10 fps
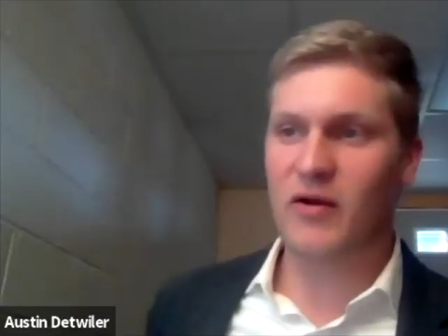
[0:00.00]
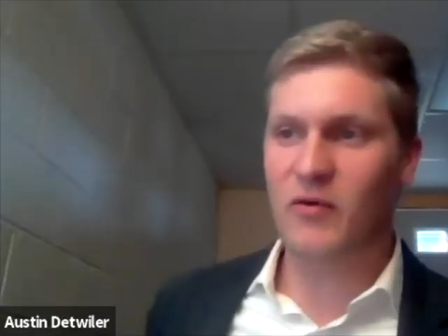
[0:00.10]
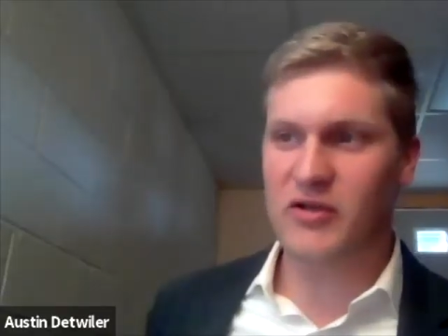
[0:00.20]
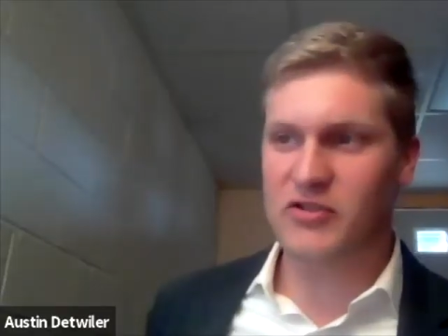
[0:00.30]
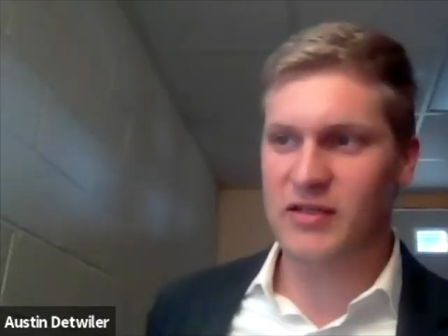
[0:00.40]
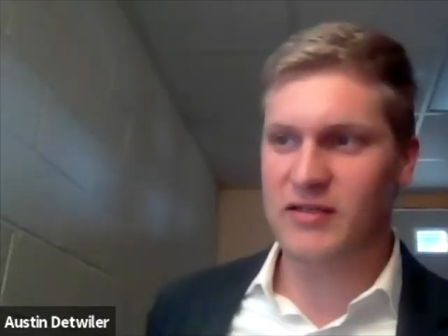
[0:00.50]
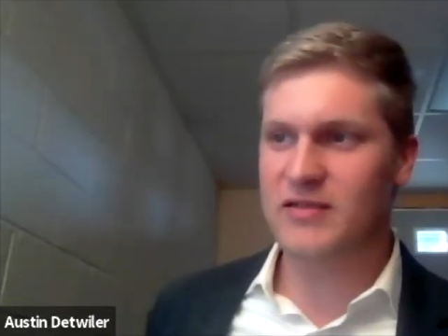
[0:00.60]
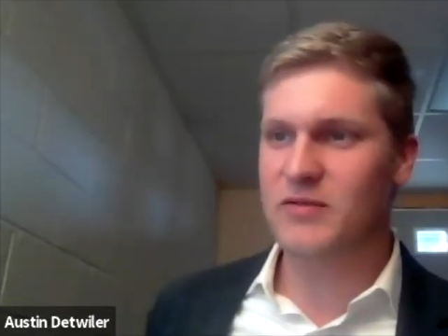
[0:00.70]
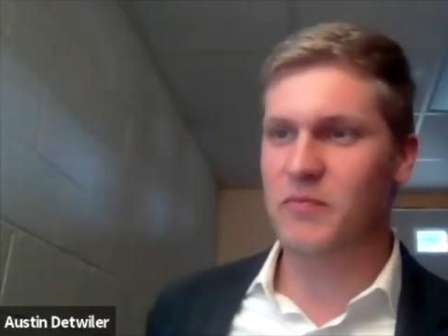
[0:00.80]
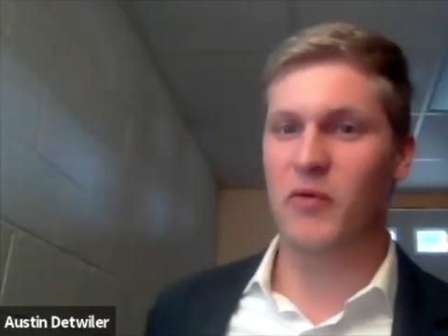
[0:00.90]
of
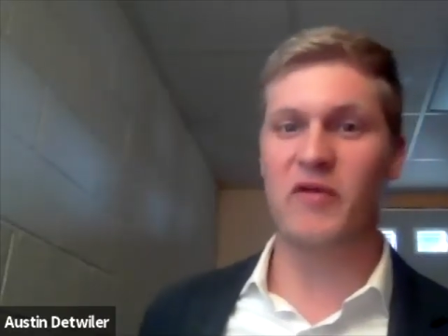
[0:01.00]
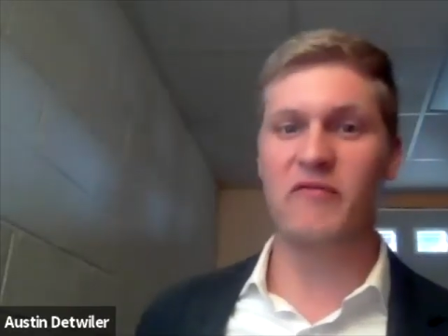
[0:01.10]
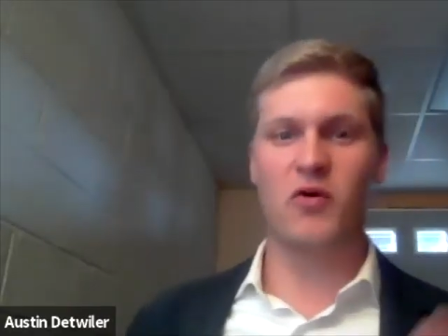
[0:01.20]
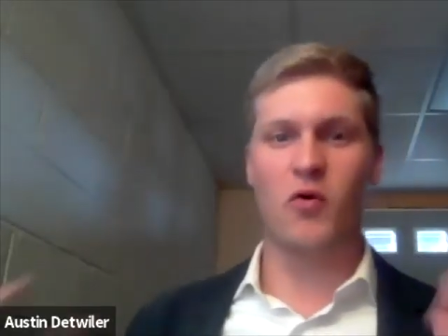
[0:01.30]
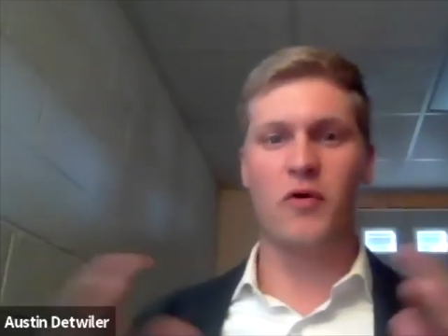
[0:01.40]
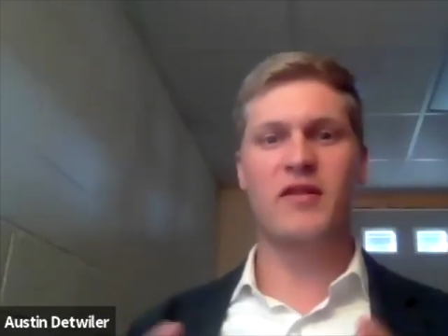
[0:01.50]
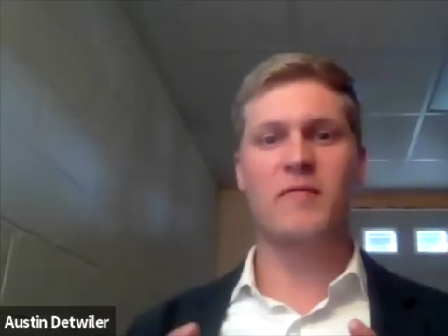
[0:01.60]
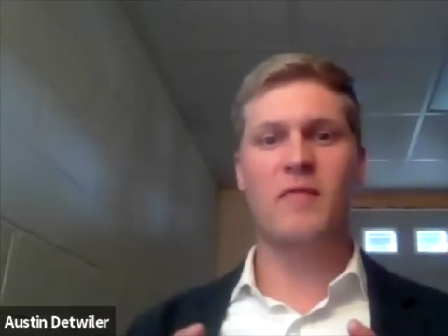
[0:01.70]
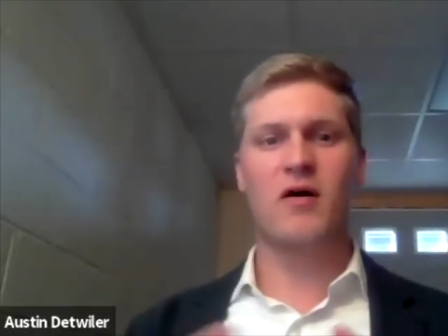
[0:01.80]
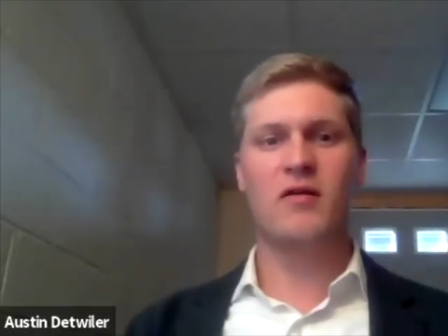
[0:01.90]
questions, but we've recorded
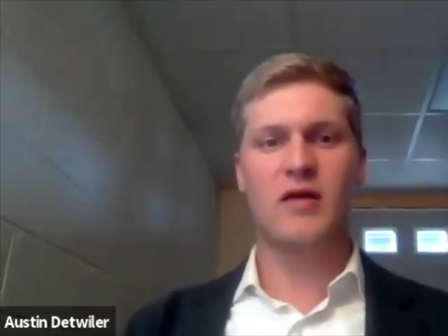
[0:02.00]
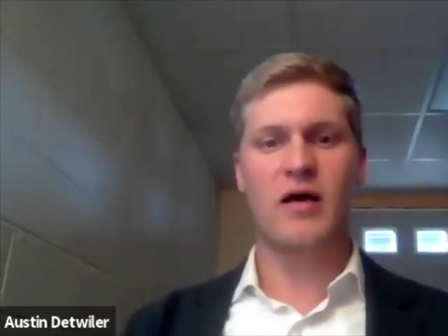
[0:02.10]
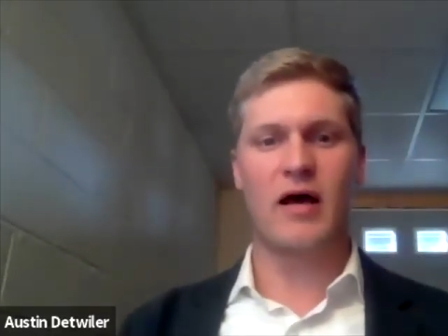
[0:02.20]
them all.